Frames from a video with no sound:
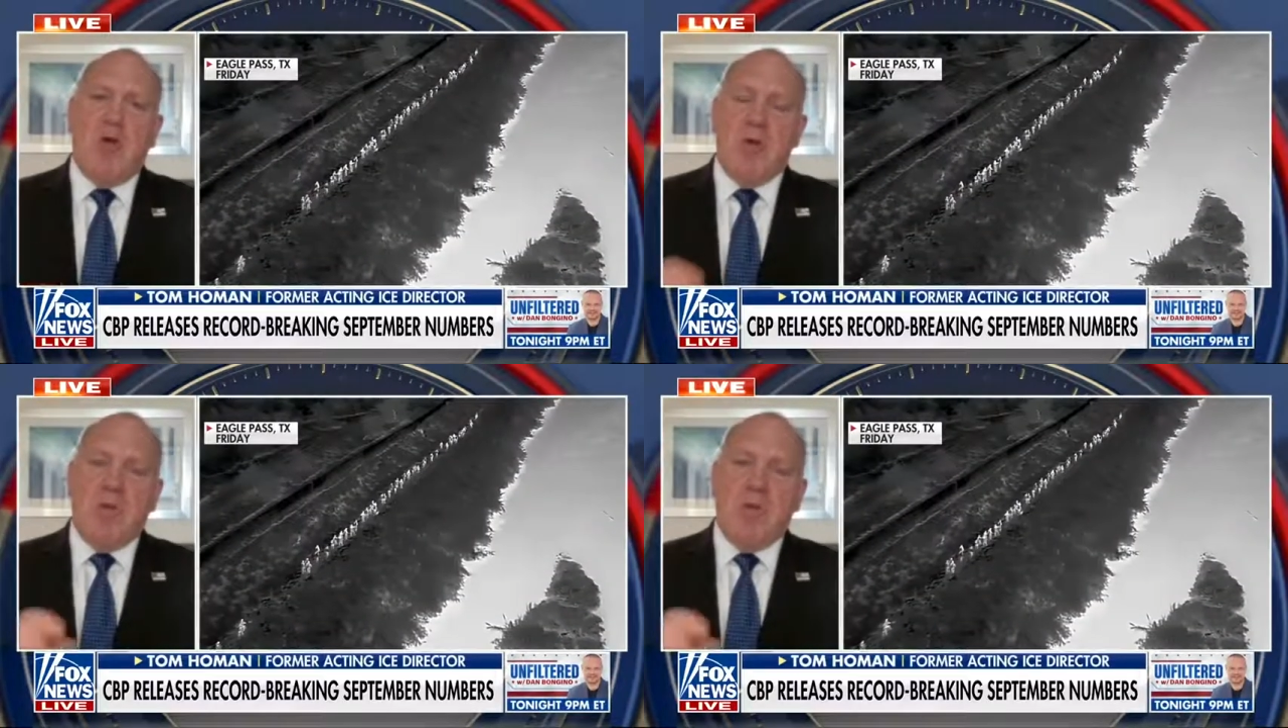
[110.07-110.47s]

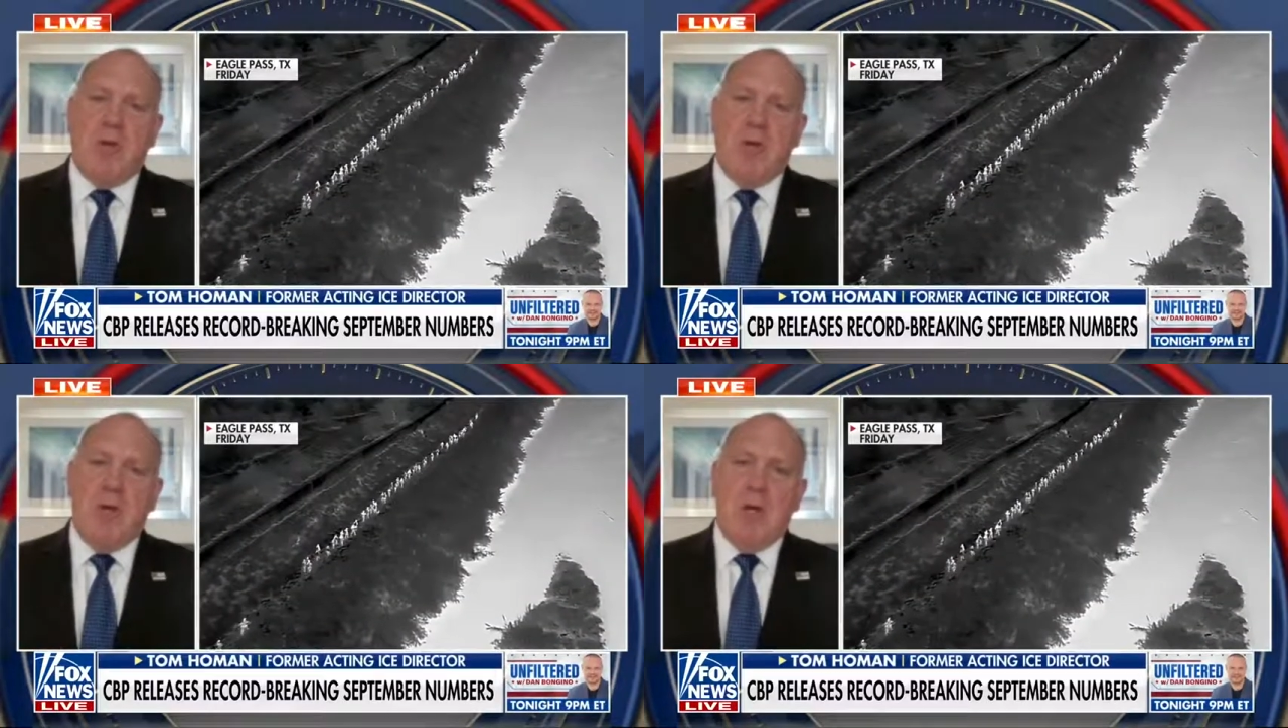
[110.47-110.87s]
our
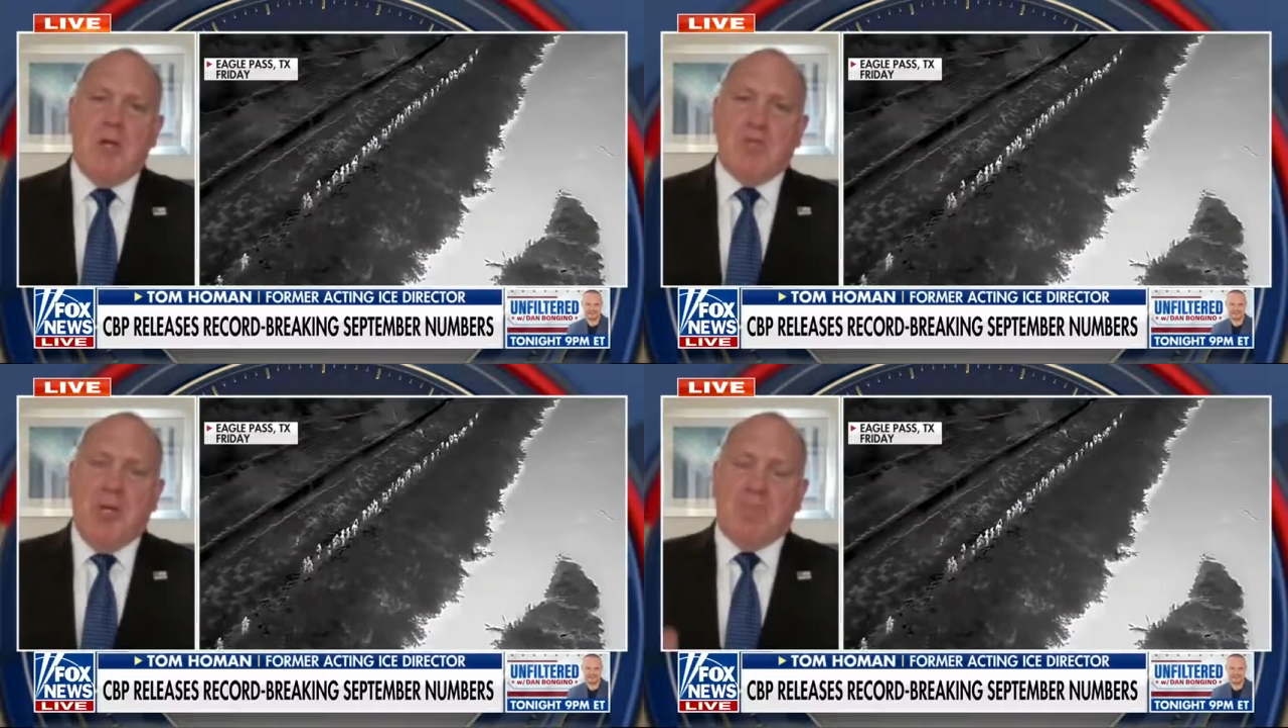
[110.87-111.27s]
border.
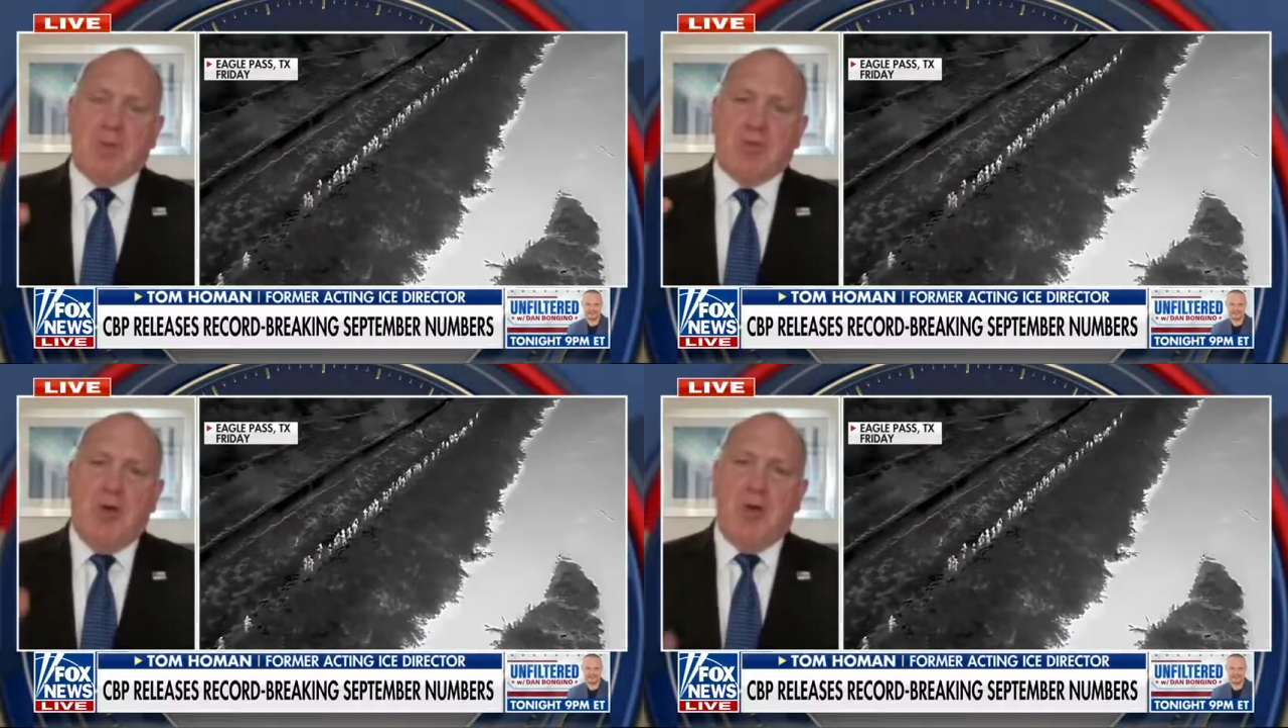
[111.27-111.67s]
Chief
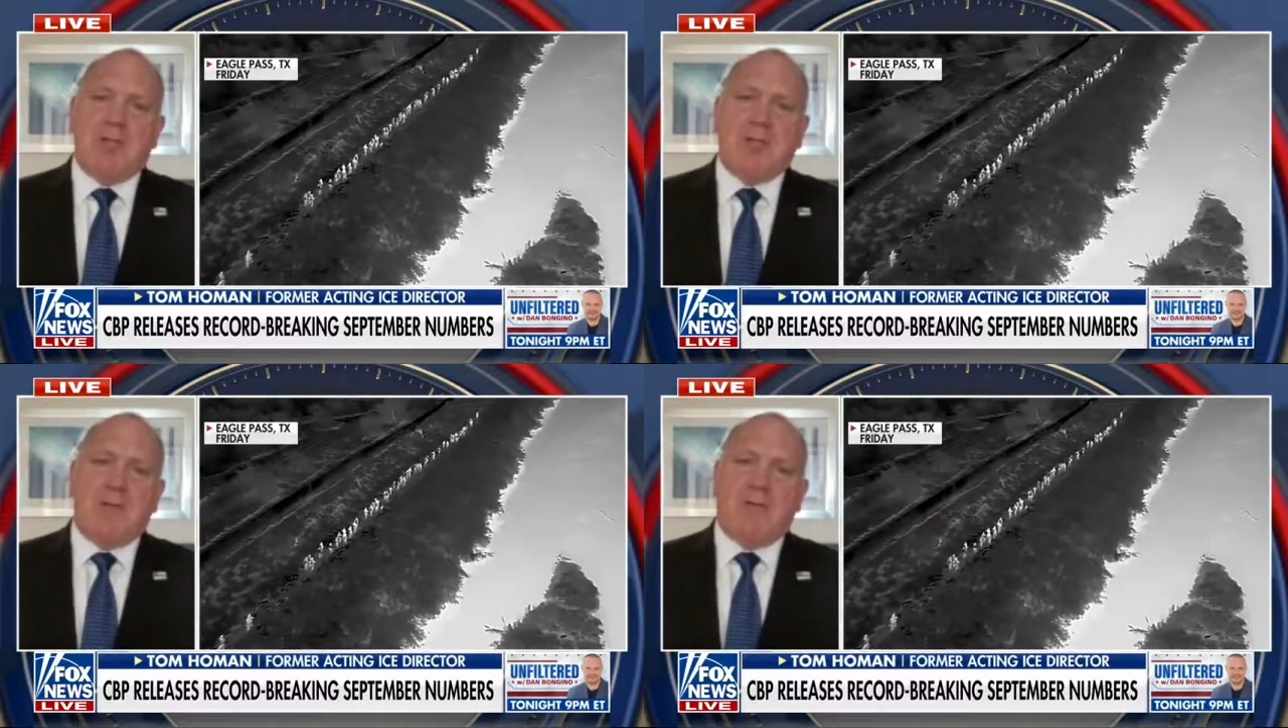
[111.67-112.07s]
patrol
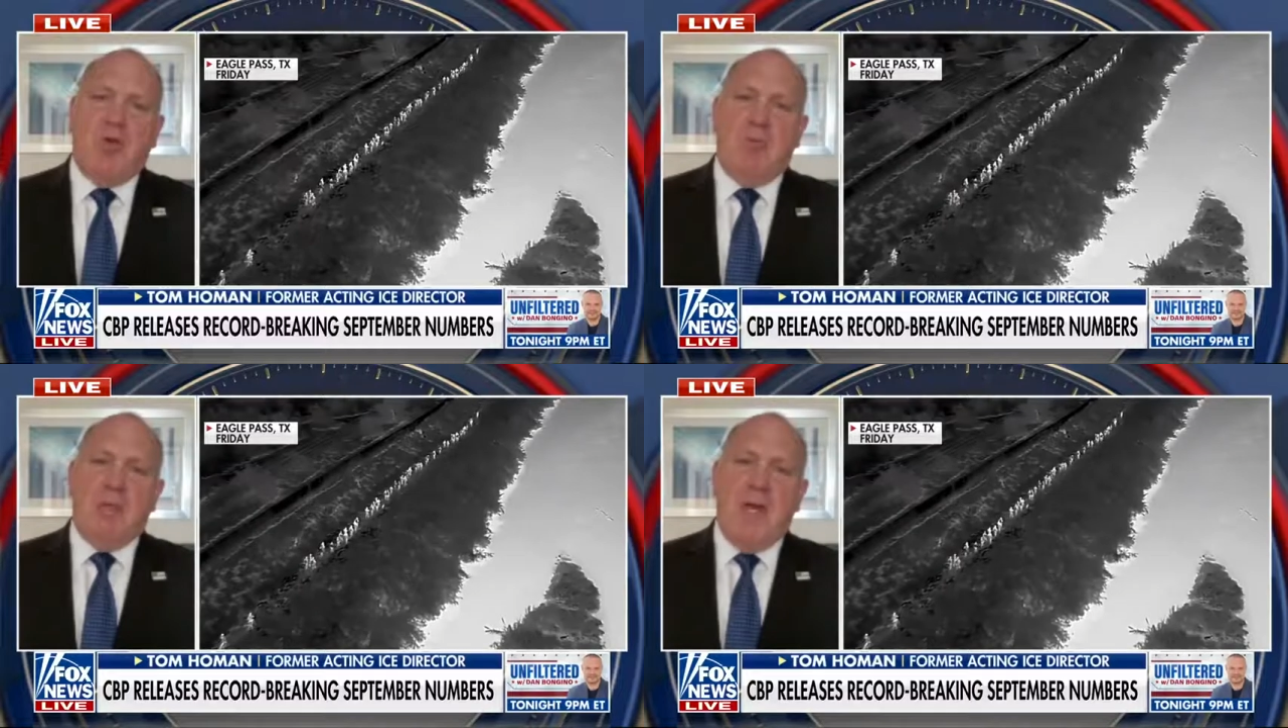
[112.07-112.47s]
agents have told me